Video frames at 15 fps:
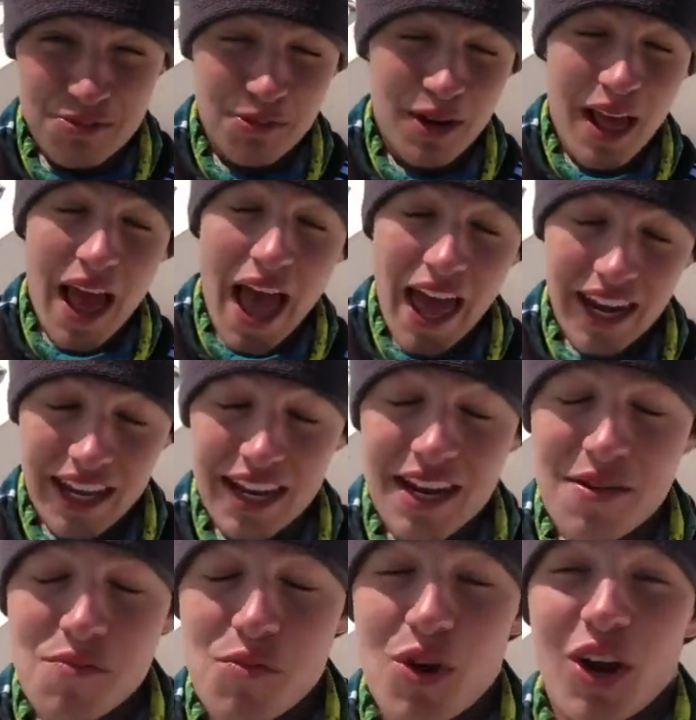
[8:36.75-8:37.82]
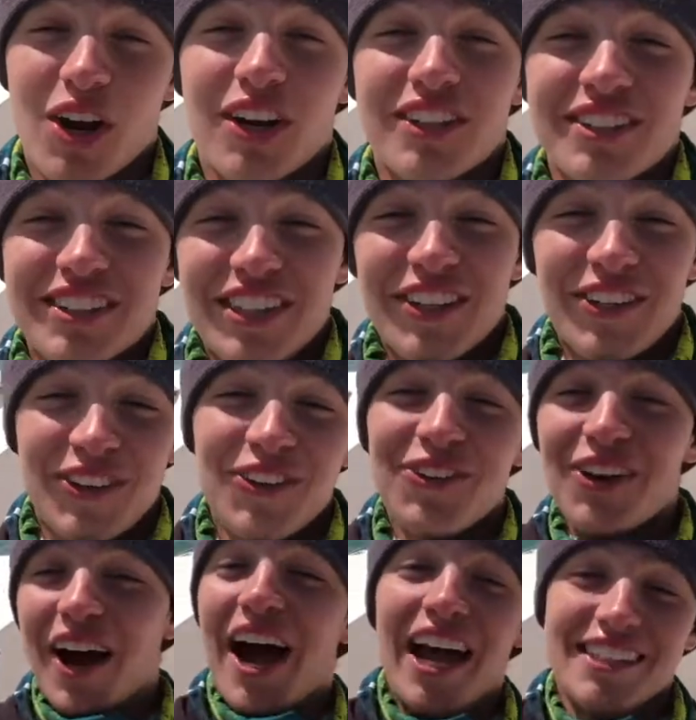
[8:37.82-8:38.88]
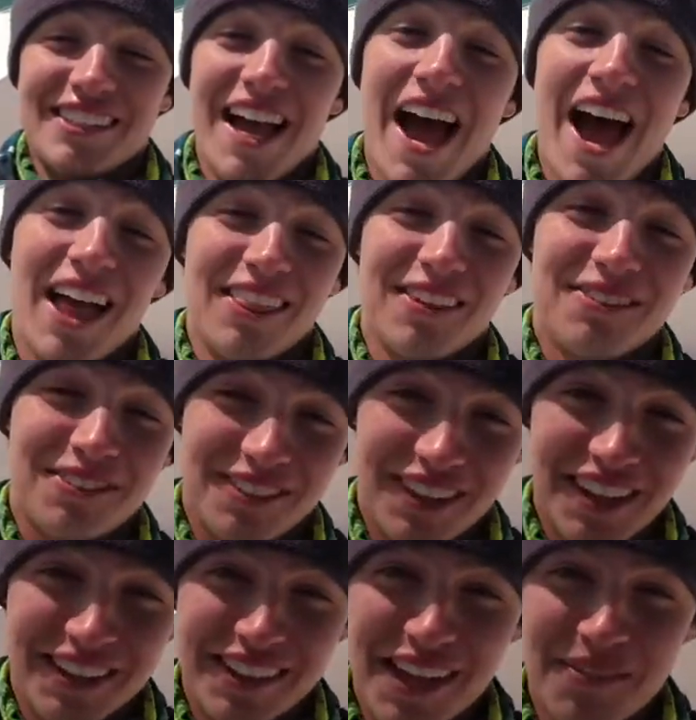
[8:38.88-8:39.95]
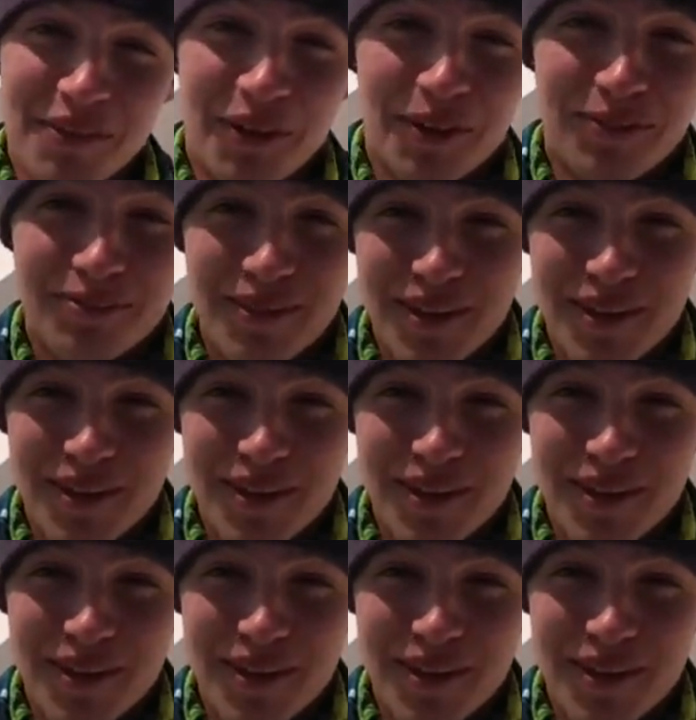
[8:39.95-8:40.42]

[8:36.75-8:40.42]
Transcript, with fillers: We're gonna head in and we're gonna see you guys at the fillet table.